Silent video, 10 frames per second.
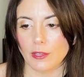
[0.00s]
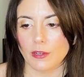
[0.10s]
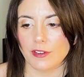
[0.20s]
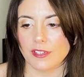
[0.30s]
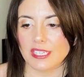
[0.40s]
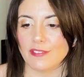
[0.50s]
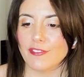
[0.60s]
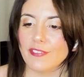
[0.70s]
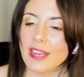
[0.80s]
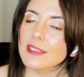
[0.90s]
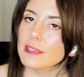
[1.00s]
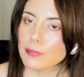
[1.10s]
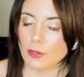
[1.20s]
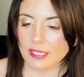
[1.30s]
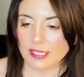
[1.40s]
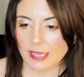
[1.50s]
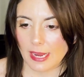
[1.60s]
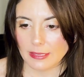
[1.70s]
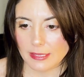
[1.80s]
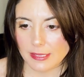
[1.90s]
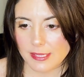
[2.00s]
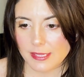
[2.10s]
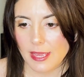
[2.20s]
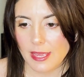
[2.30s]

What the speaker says: university finally broke its silence